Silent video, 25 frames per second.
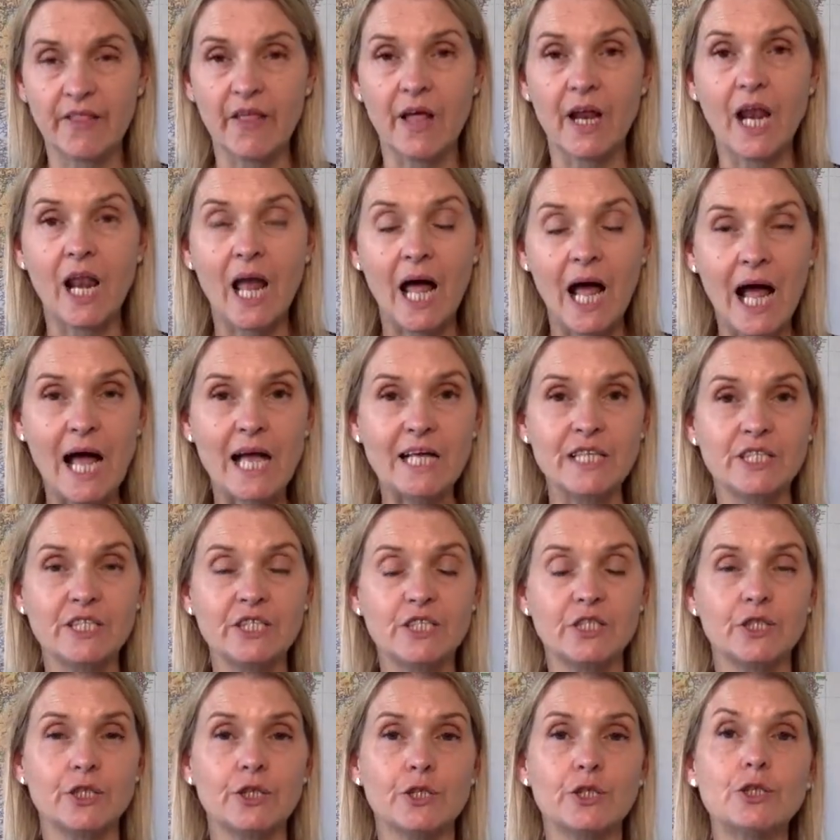the
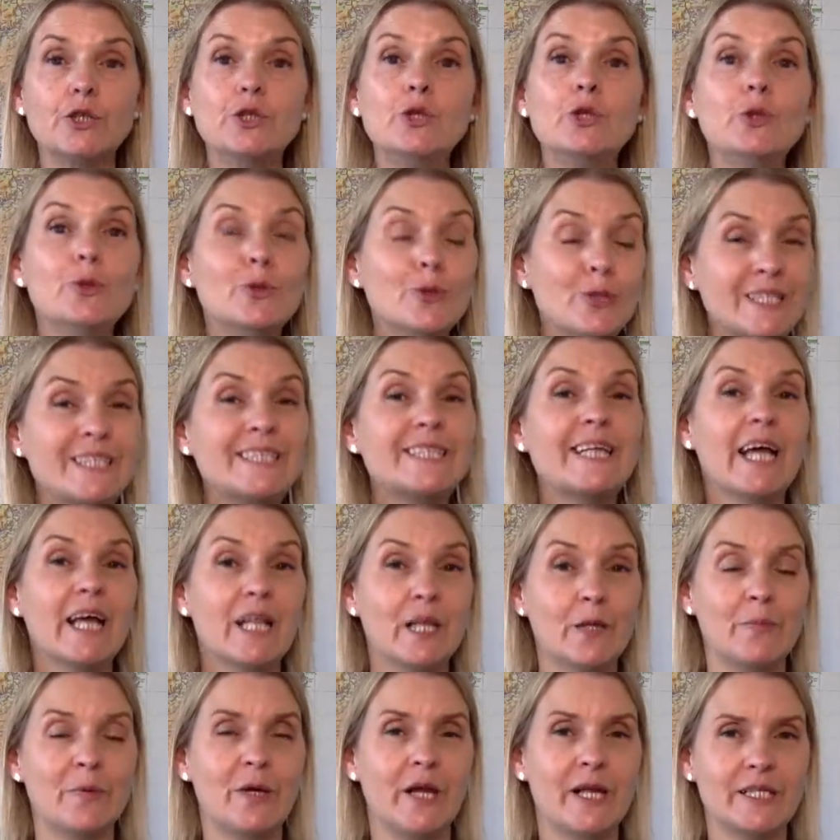last new
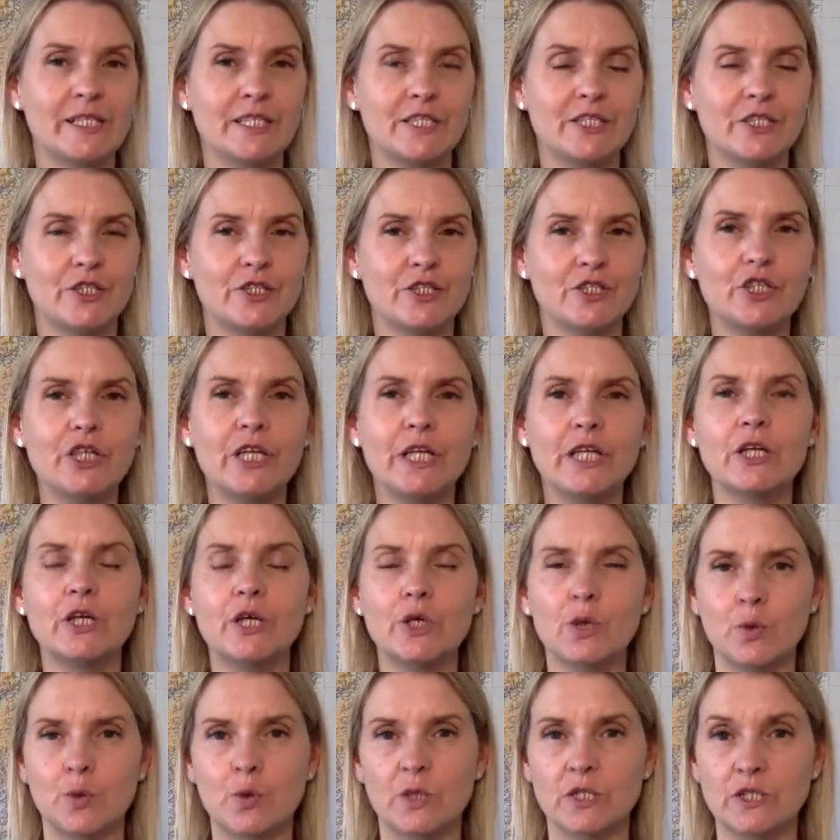celebrant
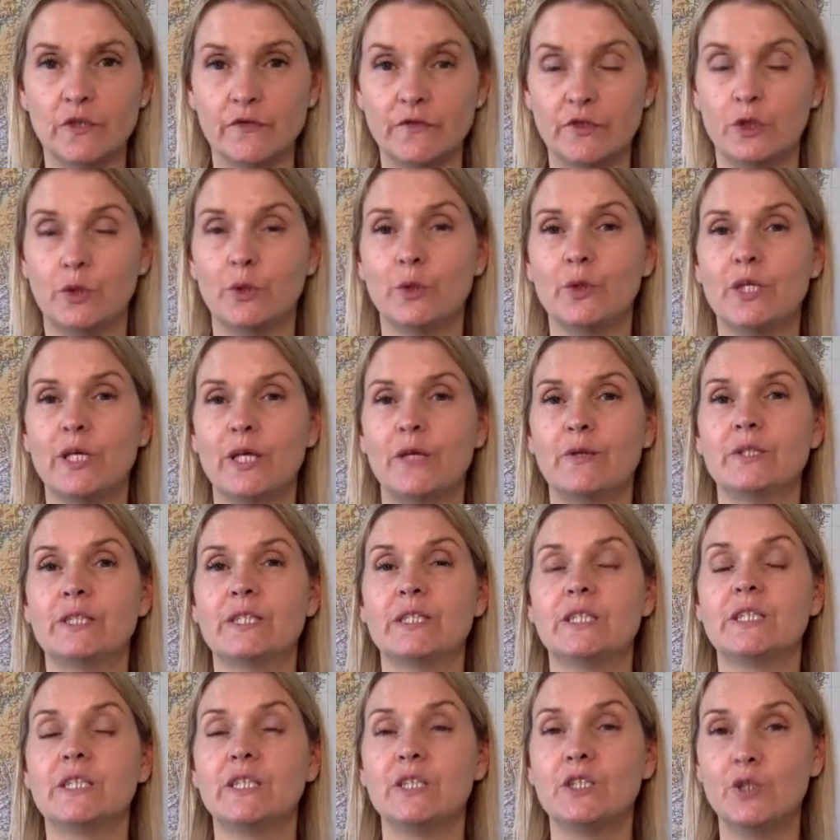training course of
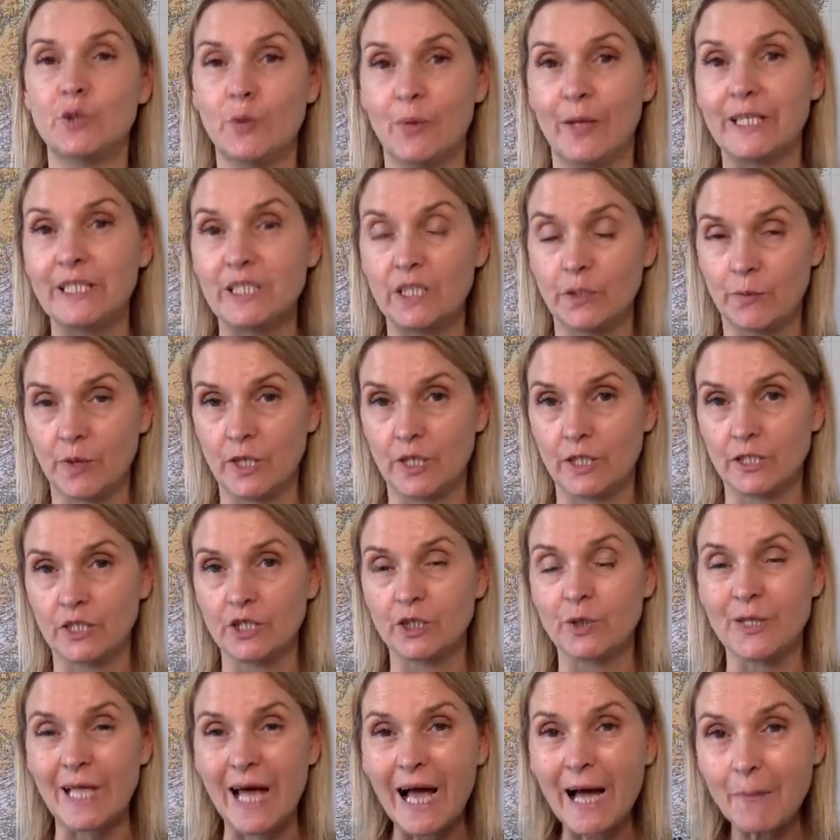2021.
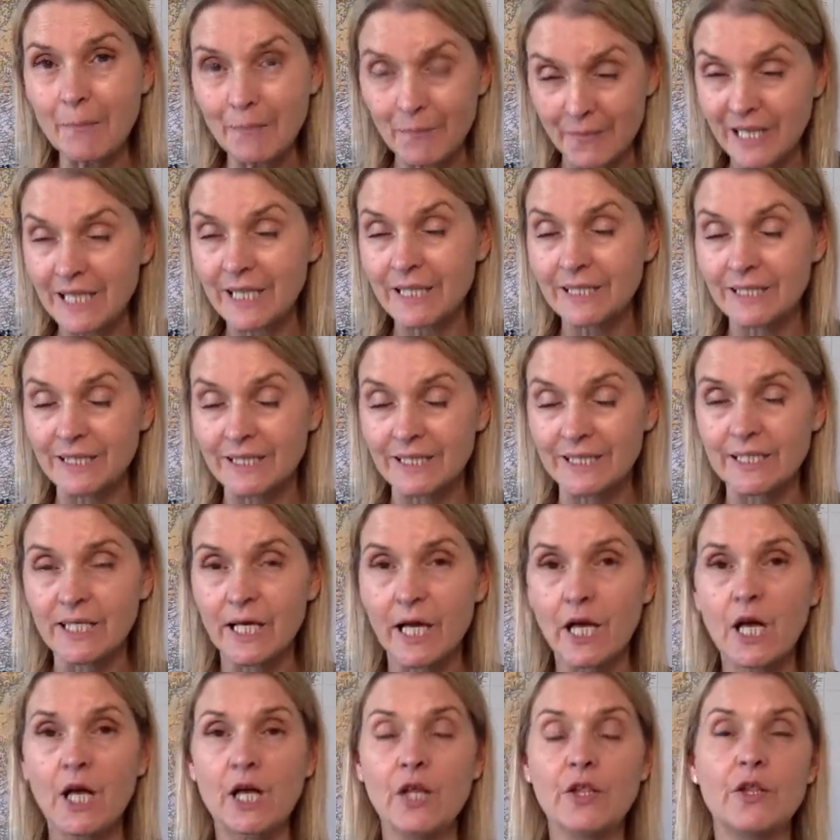So that means
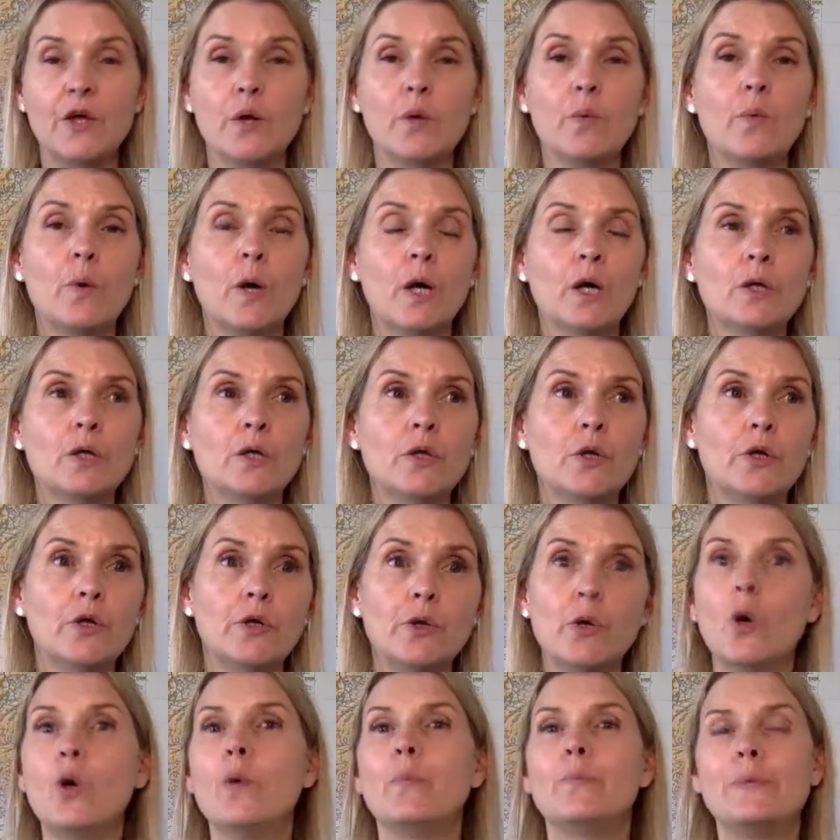there will
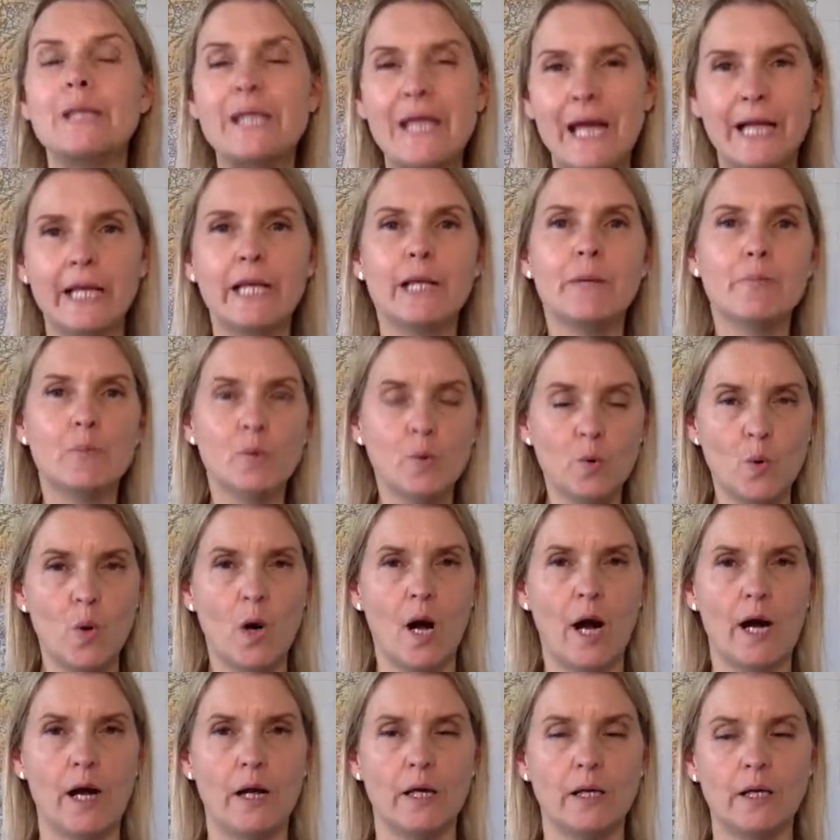not be any
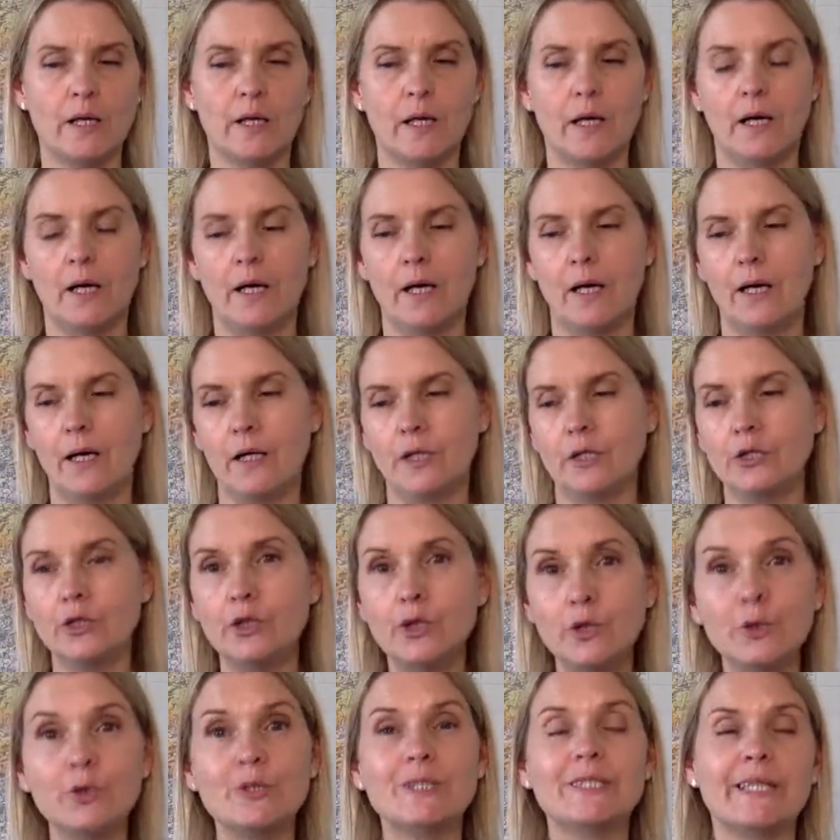more uh,
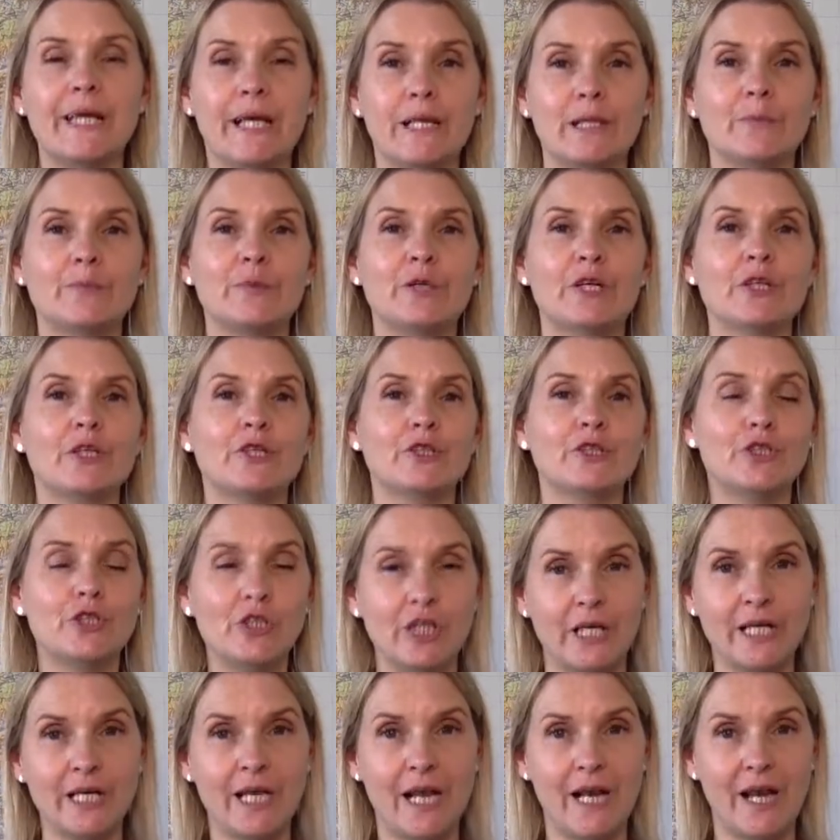new celebrant
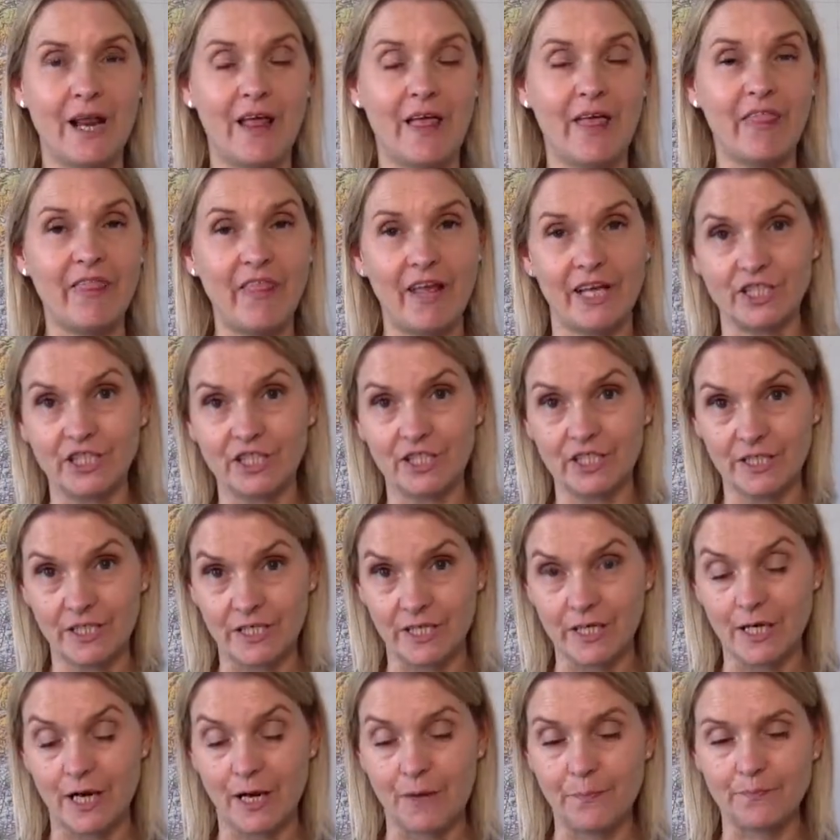training this
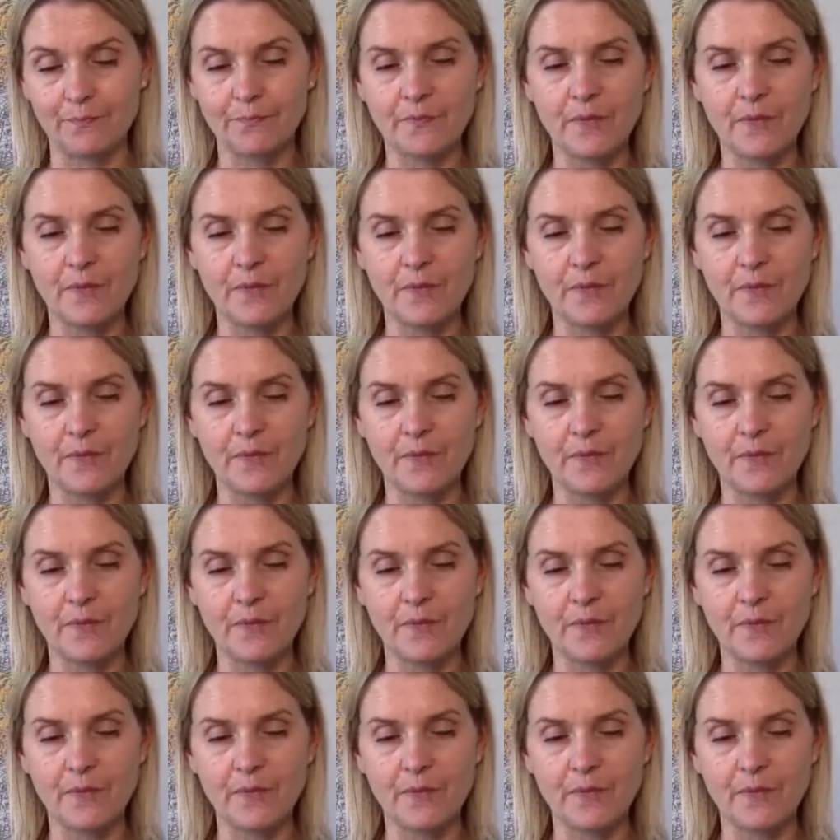year.